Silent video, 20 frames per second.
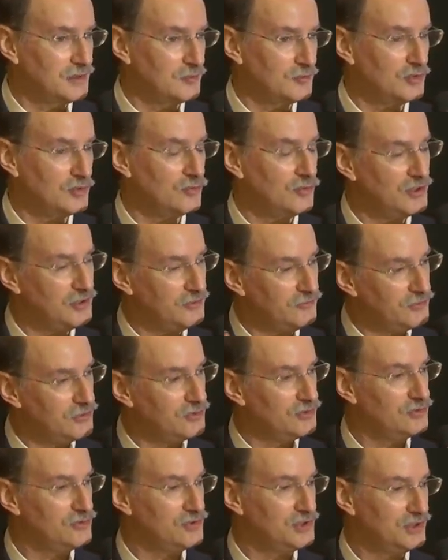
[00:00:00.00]
But what if you
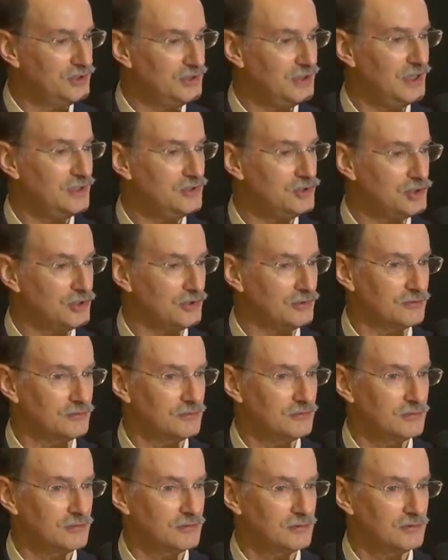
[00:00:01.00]
used intention
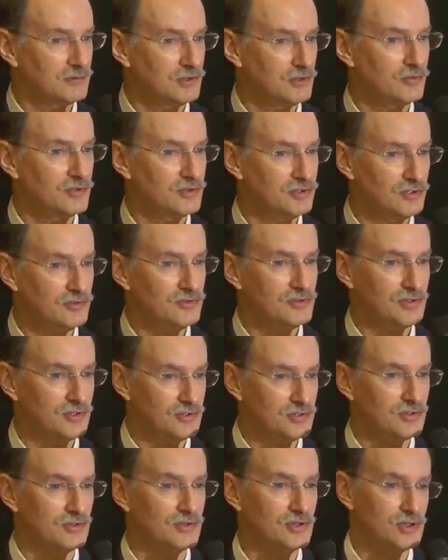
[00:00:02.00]
to reduce
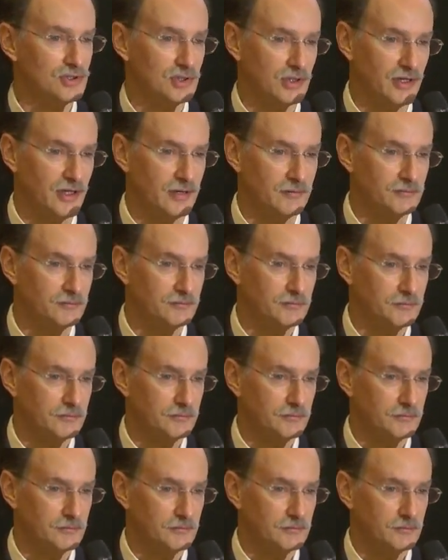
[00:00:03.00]
the search time?
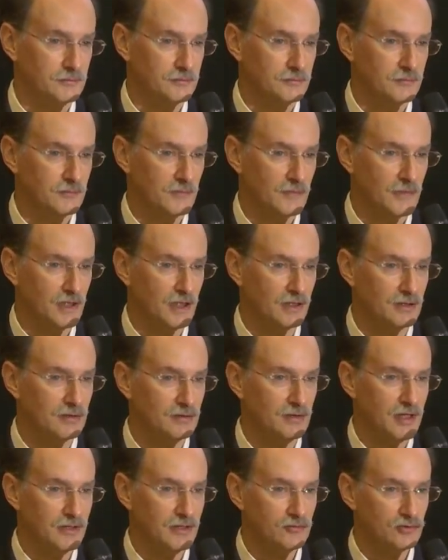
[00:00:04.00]
Like a
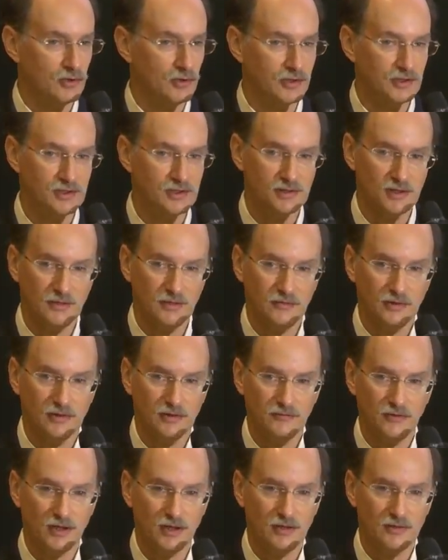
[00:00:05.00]
lot of drug discovery
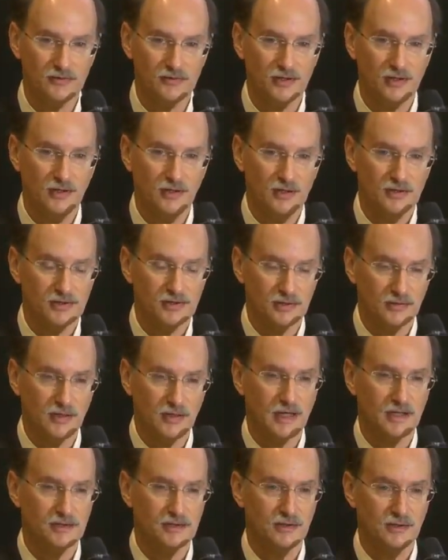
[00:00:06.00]
involves
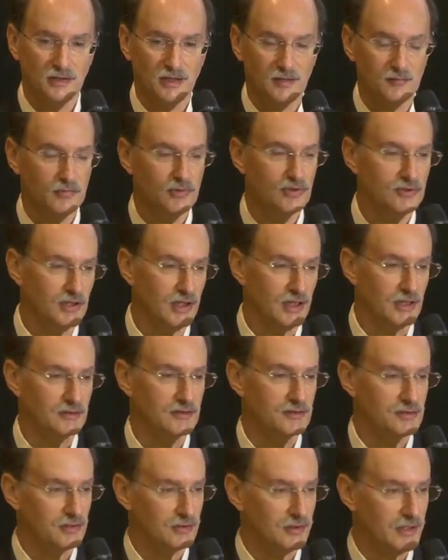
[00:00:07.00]
select and
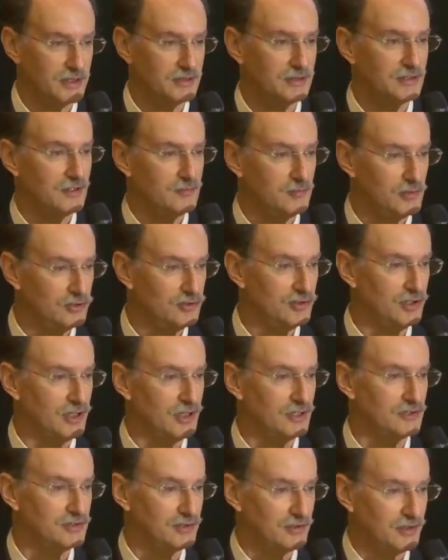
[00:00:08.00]
mutate, select and
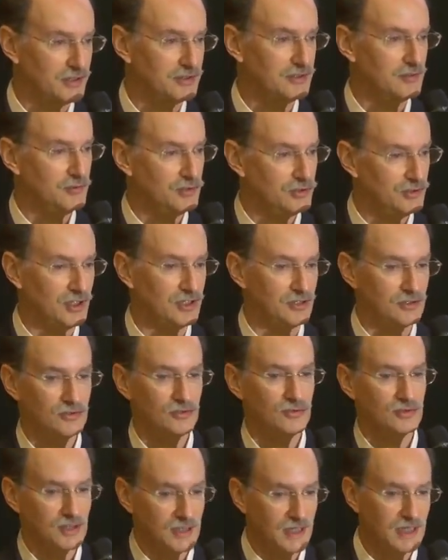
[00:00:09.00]
mutate, select and mutate. You
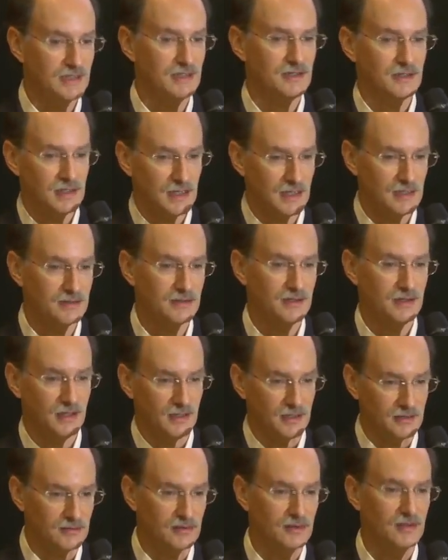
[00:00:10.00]
do it again and again and
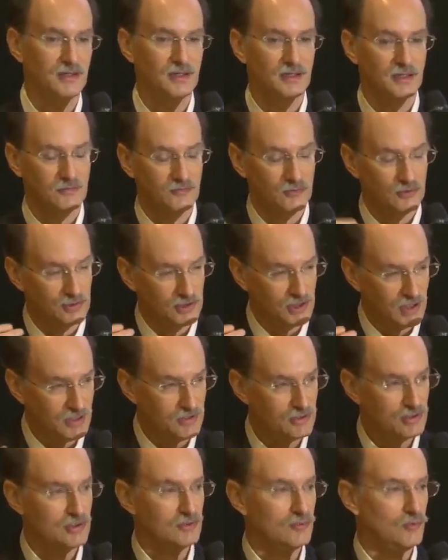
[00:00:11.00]
again. If your
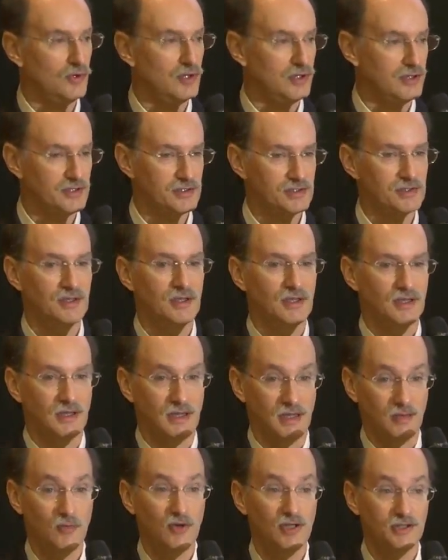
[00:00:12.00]
intention was,
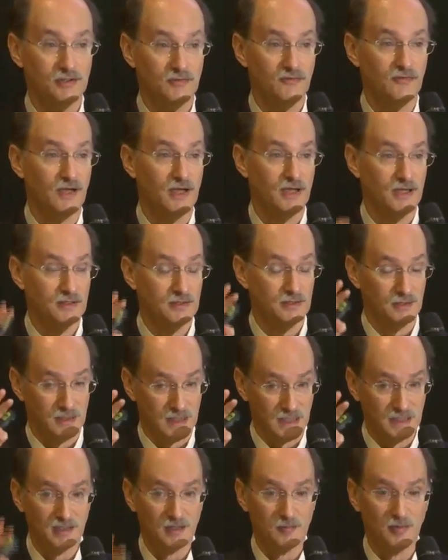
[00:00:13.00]
I want to find an
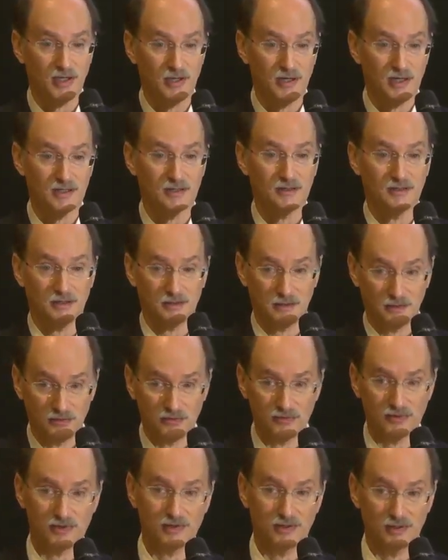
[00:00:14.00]
antibiotic that
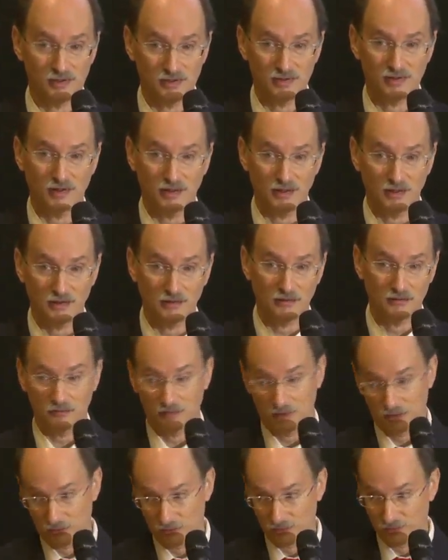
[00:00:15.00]
kills this thing,
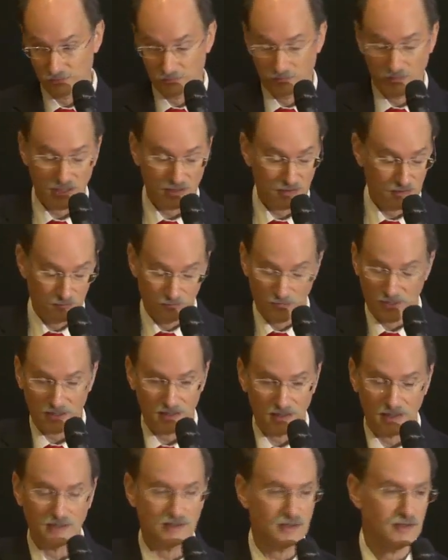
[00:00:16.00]
kills, make, make
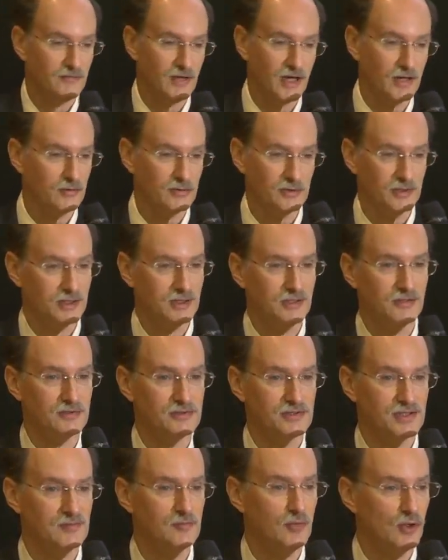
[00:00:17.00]
an antiviral that
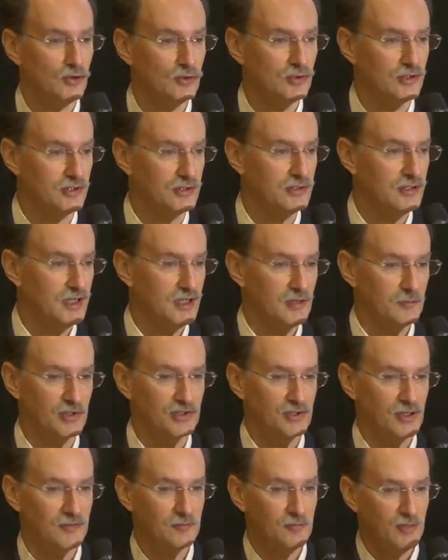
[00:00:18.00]
kills Ebola, but
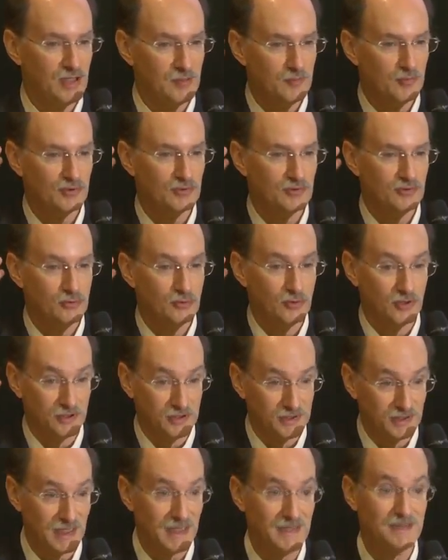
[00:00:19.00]
you have people who are
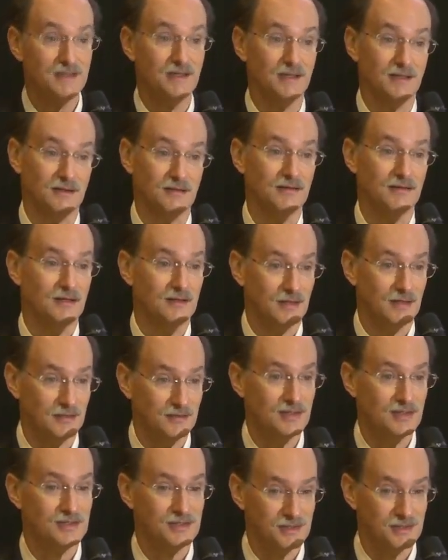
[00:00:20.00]
intending
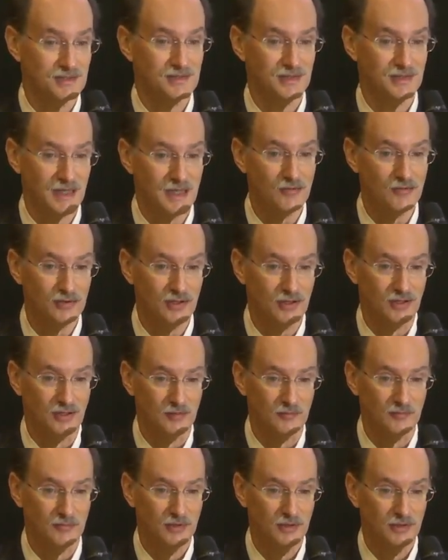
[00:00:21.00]
that this is the
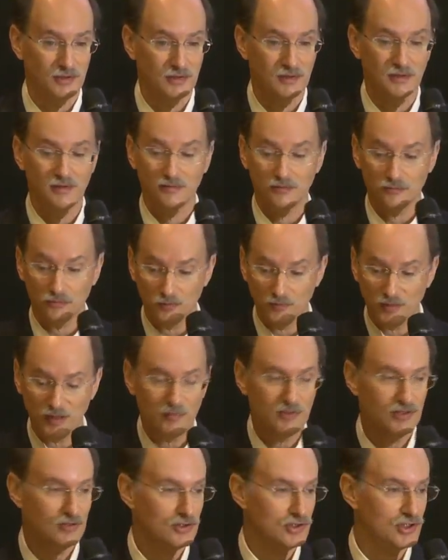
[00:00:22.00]
outcome, well,
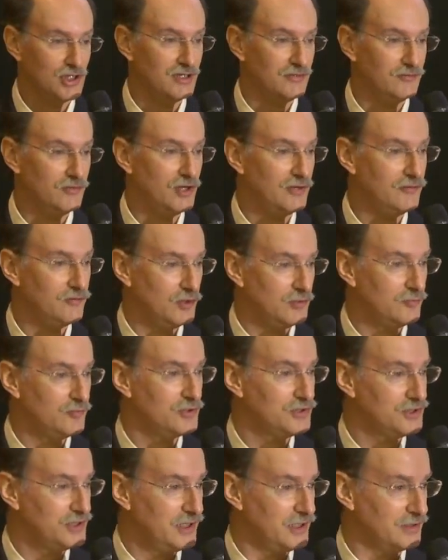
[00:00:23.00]
maybe you shave off
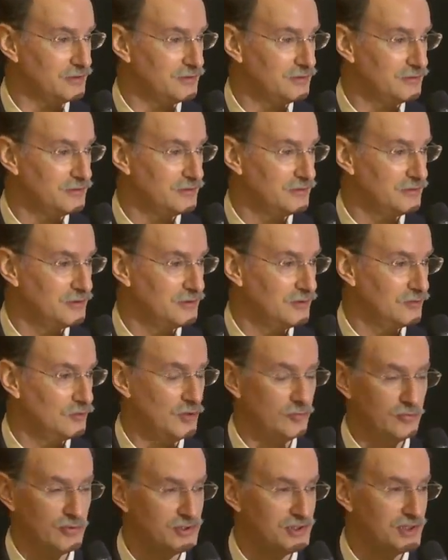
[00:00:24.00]
1%.
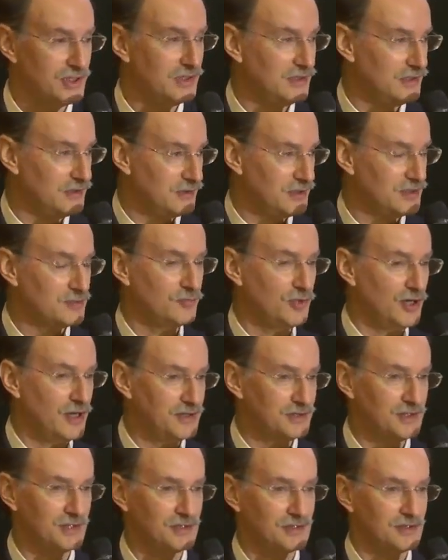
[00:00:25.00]
1% in this
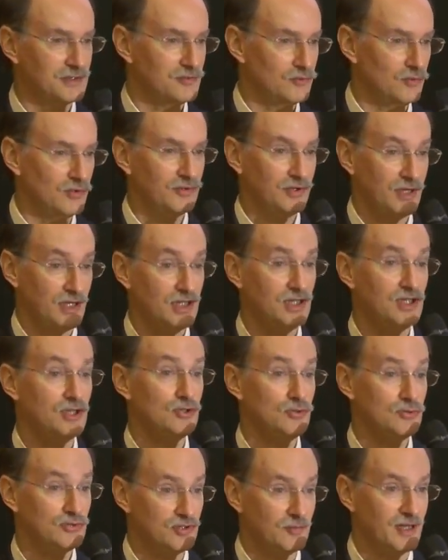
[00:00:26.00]
process is worth a
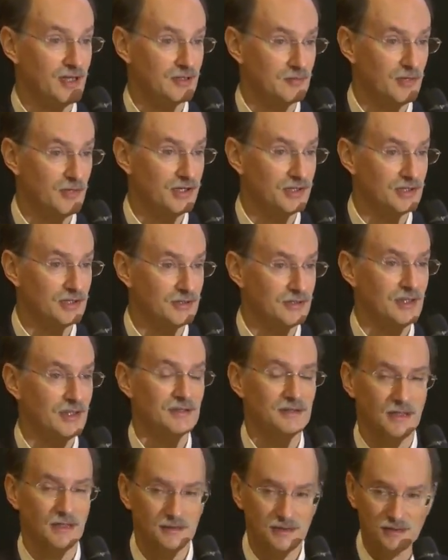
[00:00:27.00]
huge amount of money,
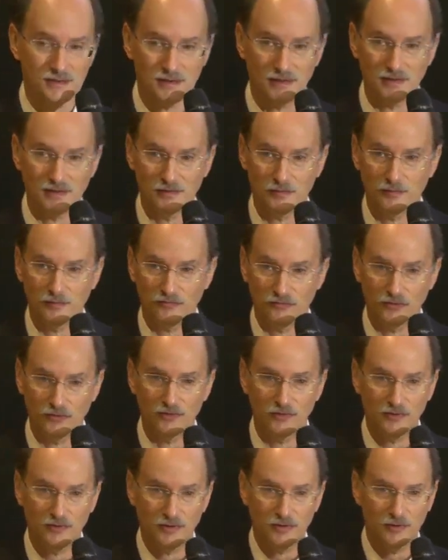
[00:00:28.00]
not to say
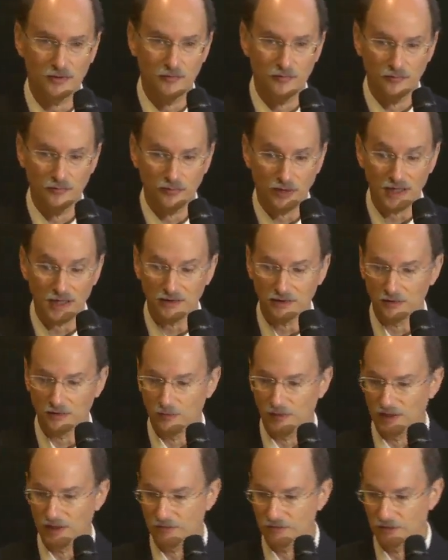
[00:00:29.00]
for the practical
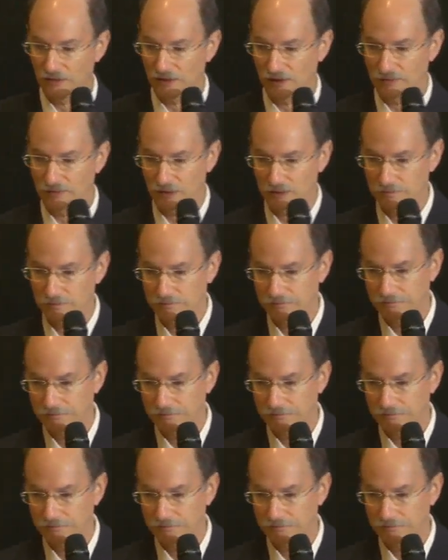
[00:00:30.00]
benefit of it.